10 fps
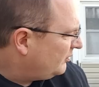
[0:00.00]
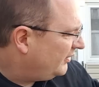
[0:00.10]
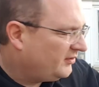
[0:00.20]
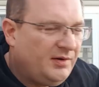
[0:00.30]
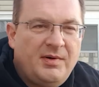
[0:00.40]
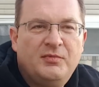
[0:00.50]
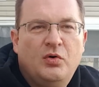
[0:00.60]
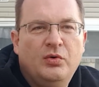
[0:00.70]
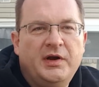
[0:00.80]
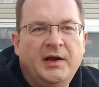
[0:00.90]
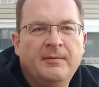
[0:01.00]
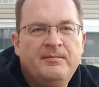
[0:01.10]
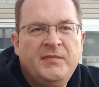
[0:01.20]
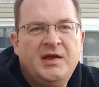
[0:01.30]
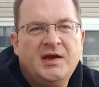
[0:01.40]
why I say I'm courting.
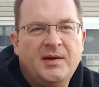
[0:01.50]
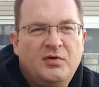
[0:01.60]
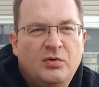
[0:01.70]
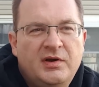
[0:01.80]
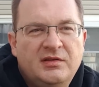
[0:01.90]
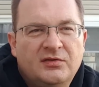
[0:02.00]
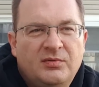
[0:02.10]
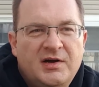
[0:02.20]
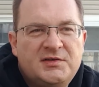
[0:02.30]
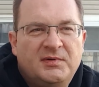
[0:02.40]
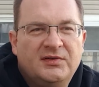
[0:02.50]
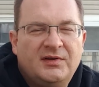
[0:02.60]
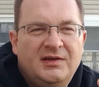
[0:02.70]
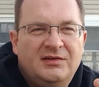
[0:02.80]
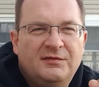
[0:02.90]
I'm courting this watch because
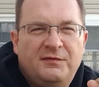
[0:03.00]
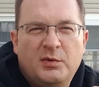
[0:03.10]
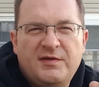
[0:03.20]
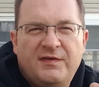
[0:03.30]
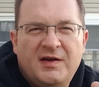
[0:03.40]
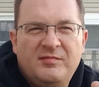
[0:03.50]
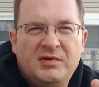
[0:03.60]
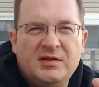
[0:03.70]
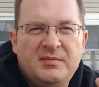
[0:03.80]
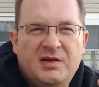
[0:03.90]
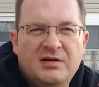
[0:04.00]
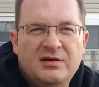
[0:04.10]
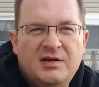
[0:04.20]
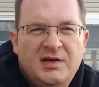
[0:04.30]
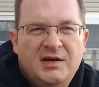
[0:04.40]
it's a 45
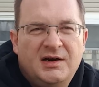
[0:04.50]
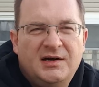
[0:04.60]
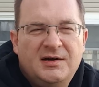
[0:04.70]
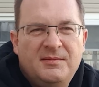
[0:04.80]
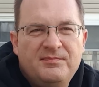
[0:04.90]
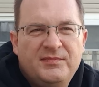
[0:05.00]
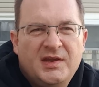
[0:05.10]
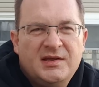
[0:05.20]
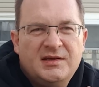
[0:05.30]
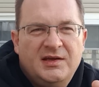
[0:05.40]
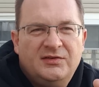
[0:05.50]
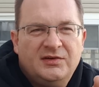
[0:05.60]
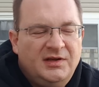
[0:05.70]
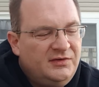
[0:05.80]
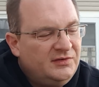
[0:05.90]
millimeter. Um,
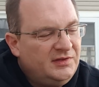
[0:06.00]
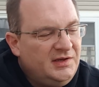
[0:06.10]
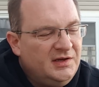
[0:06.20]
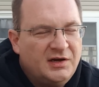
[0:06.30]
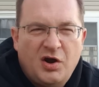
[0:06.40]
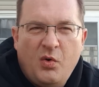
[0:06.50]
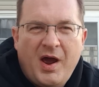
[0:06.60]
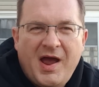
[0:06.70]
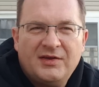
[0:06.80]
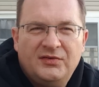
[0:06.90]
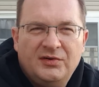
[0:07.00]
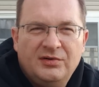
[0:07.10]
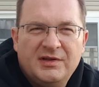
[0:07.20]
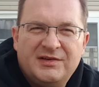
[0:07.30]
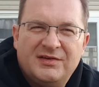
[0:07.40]
it's the
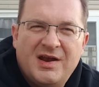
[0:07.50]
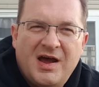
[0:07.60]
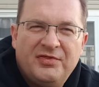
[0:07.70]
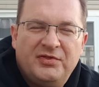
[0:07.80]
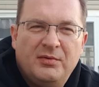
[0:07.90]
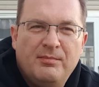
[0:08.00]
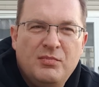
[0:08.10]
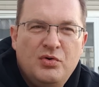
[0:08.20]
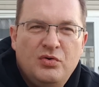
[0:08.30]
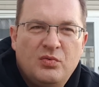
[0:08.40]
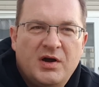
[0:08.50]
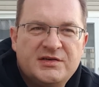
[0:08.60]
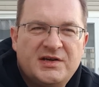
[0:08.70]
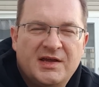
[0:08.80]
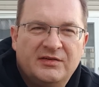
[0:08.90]
coaxial. It's not the
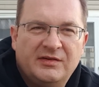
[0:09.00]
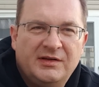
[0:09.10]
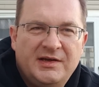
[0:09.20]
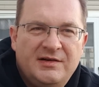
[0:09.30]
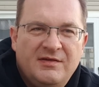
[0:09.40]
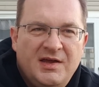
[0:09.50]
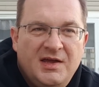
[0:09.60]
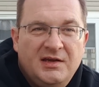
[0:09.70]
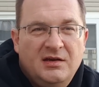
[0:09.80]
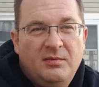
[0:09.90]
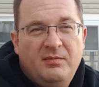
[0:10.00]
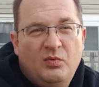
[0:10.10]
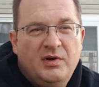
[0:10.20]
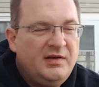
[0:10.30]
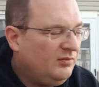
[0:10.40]
Moonwatch Hesalite. You know,
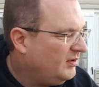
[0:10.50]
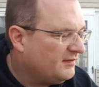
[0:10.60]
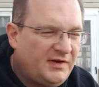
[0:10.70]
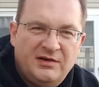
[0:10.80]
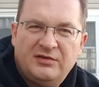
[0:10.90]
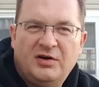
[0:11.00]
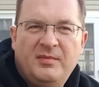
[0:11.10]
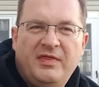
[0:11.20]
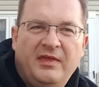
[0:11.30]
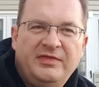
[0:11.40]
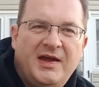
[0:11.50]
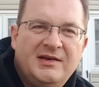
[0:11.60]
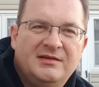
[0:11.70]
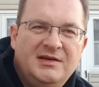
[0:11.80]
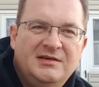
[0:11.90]
what if I determine that
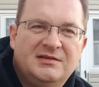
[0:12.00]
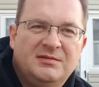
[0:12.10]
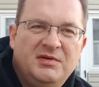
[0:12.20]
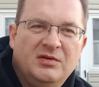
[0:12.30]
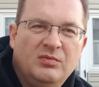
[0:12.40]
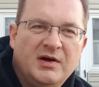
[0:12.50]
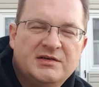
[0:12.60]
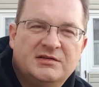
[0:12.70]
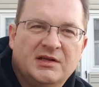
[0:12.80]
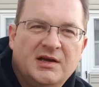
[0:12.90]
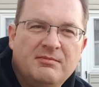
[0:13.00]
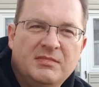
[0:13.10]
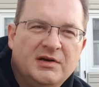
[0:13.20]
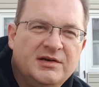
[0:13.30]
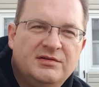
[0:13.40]
that needs to be the watch that I'm
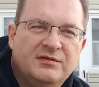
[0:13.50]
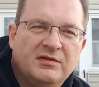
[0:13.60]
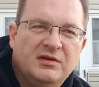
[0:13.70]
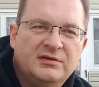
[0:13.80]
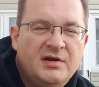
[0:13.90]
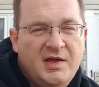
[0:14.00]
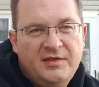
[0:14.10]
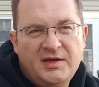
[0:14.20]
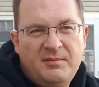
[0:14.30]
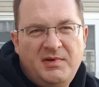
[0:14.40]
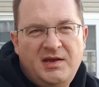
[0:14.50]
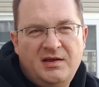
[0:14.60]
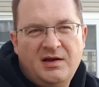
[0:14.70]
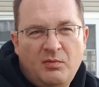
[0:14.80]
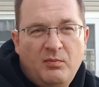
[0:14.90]
married to for long term? Then I
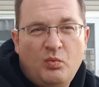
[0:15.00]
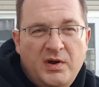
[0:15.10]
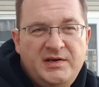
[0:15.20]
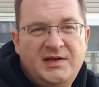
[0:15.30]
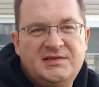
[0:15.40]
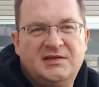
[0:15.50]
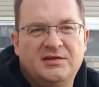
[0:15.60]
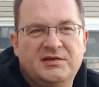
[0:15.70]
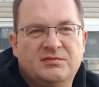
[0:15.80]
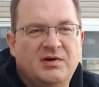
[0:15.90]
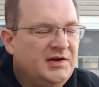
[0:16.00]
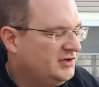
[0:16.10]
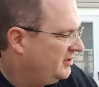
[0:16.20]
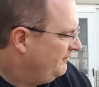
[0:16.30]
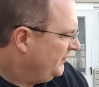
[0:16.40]
may one day sell this
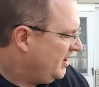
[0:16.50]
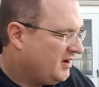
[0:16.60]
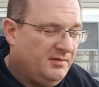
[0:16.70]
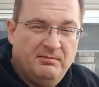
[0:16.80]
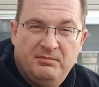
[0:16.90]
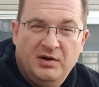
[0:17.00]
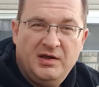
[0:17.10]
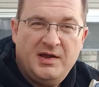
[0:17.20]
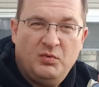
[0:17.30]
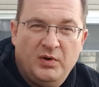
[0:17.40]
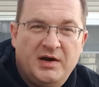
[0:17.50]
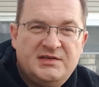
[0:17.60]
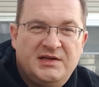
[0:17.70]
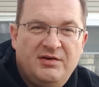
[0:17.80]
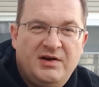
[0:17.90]
watch. But where I
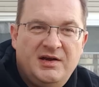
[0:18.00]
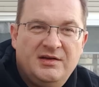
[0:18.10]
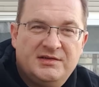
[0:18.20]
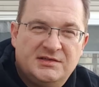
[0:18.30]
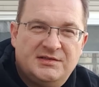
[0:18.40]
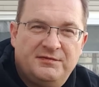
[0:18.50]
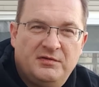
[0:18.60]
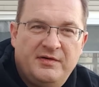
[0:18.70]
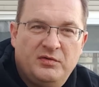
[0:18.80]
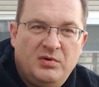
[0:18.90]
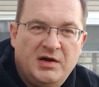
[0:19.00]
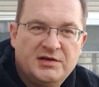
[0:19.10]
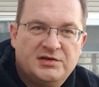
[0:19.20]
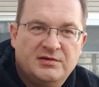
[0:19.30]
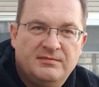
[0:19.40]
stand right now, this is a forever
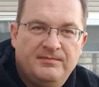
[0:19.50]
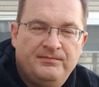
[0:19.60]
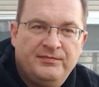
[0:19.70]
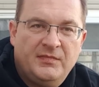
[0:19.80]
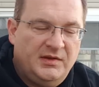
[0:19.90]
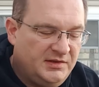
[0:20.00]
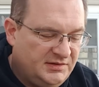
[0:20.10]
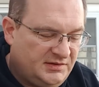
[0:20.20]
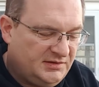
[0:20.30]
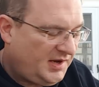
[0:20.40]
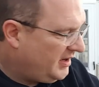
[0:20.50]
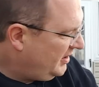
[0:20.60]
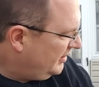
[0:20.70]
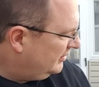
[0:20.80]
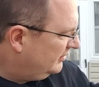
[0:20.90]
watch. This is
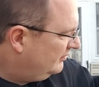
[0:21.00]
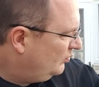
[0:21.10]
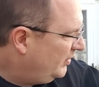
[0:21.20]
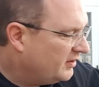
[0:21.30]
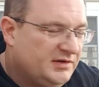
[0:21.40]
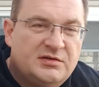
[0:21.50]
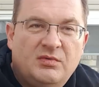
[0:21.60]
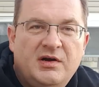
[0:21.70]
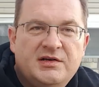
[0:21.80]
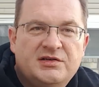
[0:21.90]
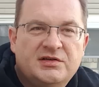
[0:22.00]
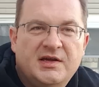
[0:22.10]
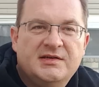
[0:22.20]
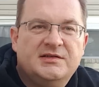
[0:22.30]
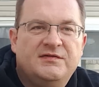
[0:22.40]
I wear this watch
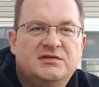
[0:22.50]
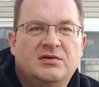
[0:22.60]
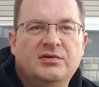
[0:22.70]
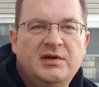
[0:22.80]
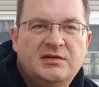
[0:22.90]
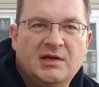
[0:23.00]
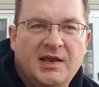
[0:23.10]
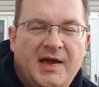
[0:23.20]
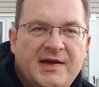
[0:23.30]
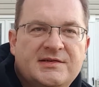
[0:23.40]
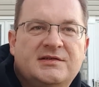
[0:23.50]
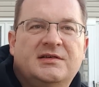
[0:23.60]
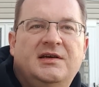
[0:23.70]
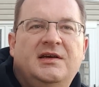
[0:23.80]
as if it's going to last